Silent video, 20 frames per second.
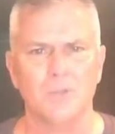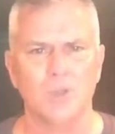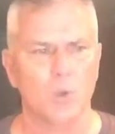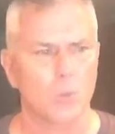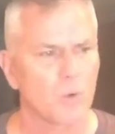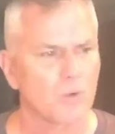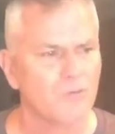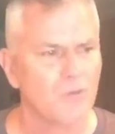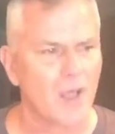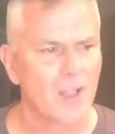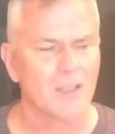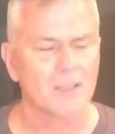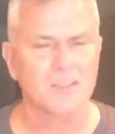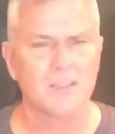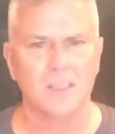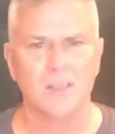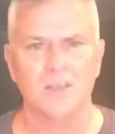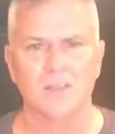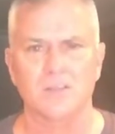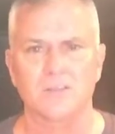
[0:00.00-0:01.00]
You know, we're
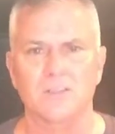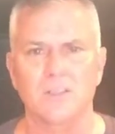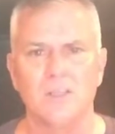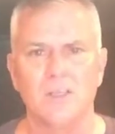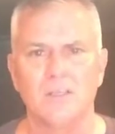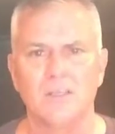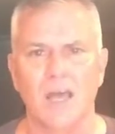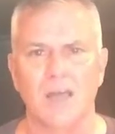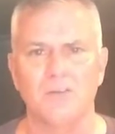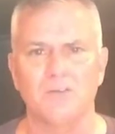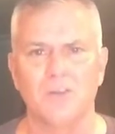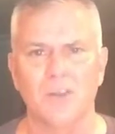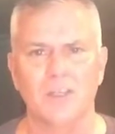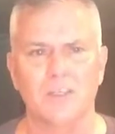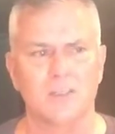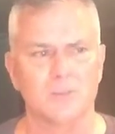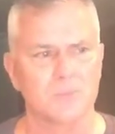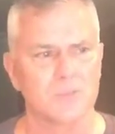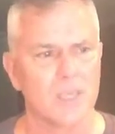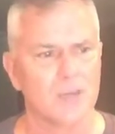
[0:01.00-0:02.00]
volunteers, not
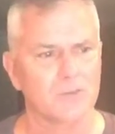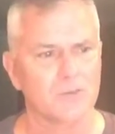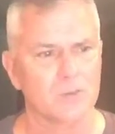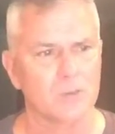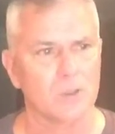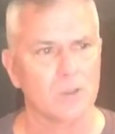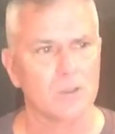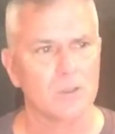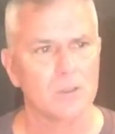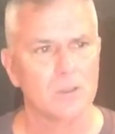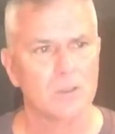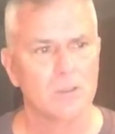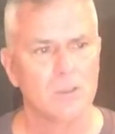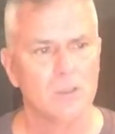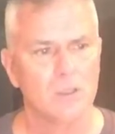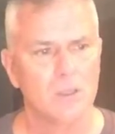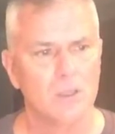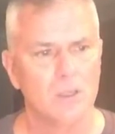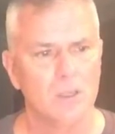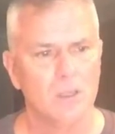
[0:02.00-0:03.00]
victims after all.
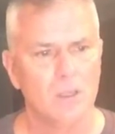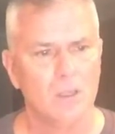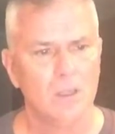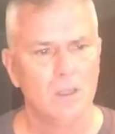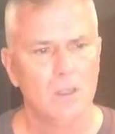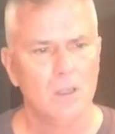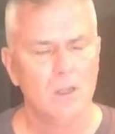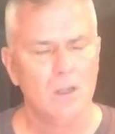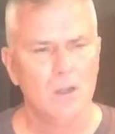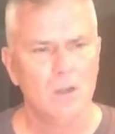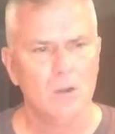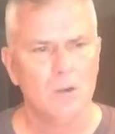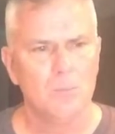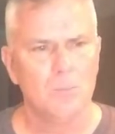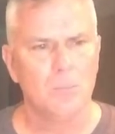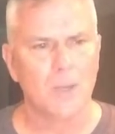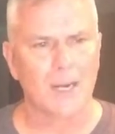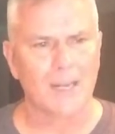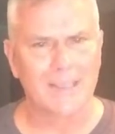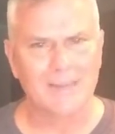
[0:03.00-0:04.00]

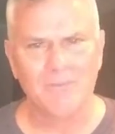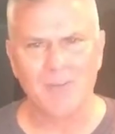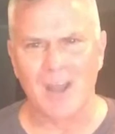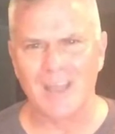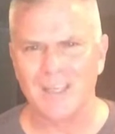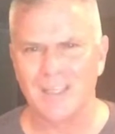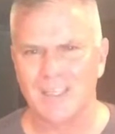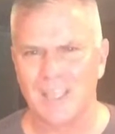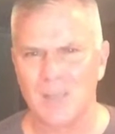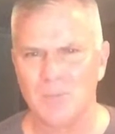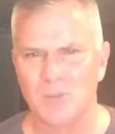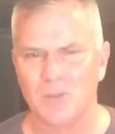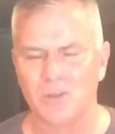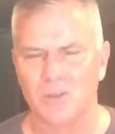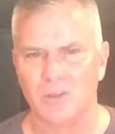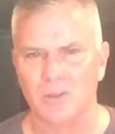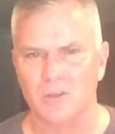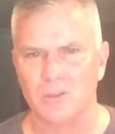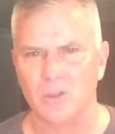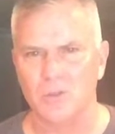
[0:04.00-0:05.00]
But I finally came to the
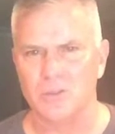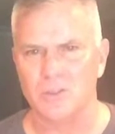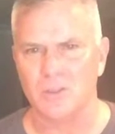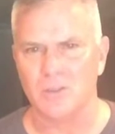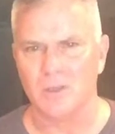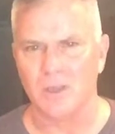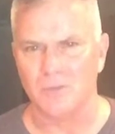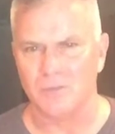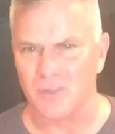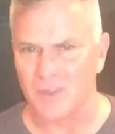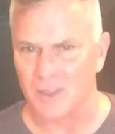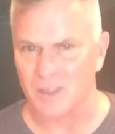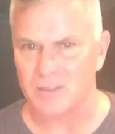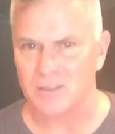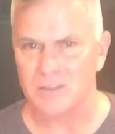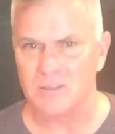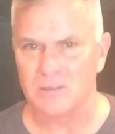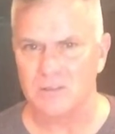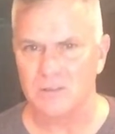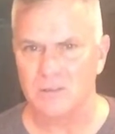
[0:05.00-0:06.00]
conclusion of
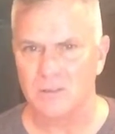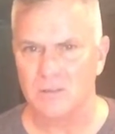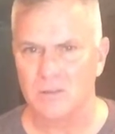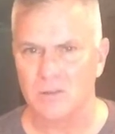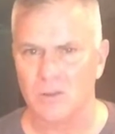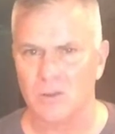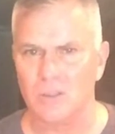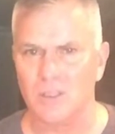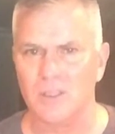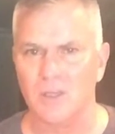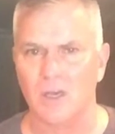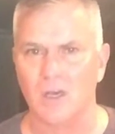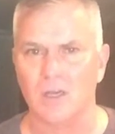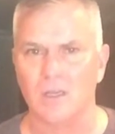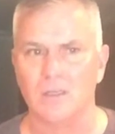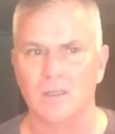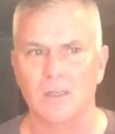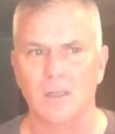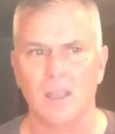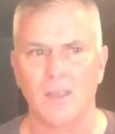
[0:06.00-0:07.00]
this early
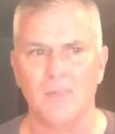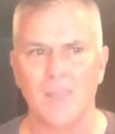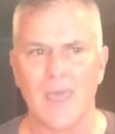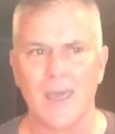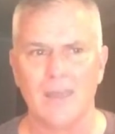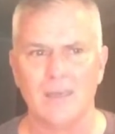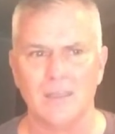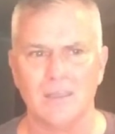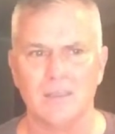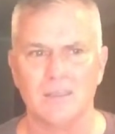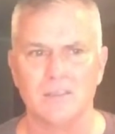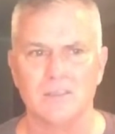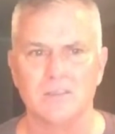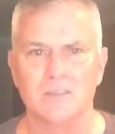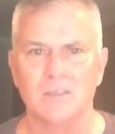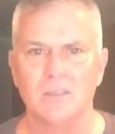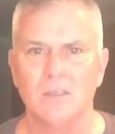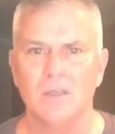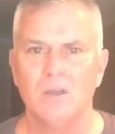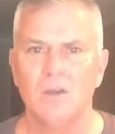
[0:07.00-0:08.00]
on, and that
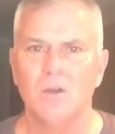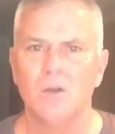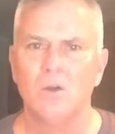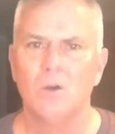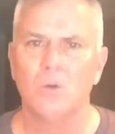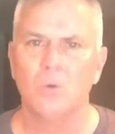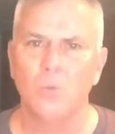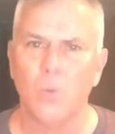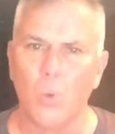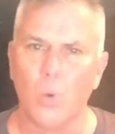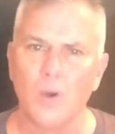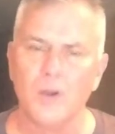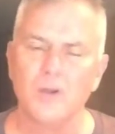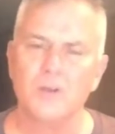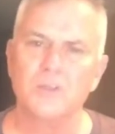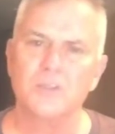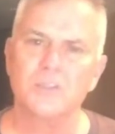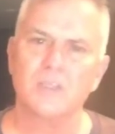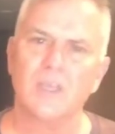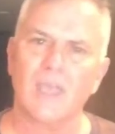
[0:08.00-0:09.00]
is,
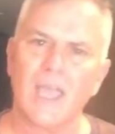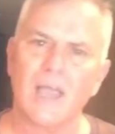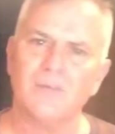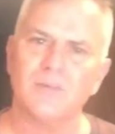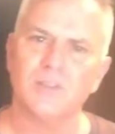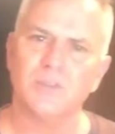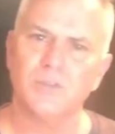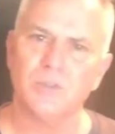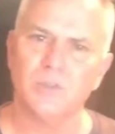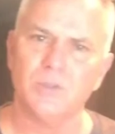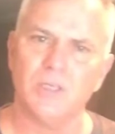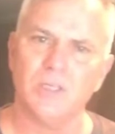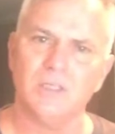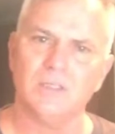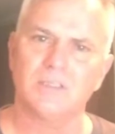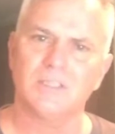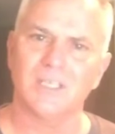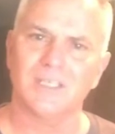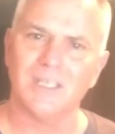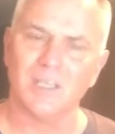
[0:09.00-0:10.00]
warriors have a
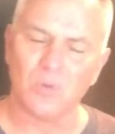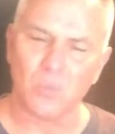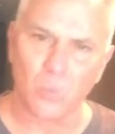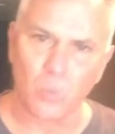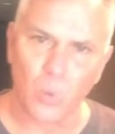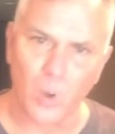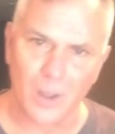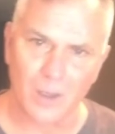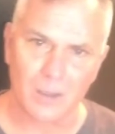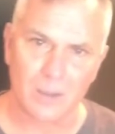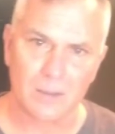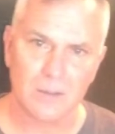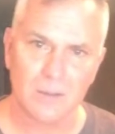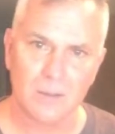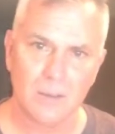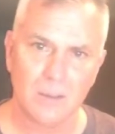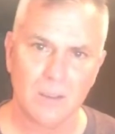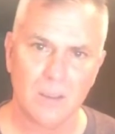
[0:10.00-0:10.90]
duty to get well.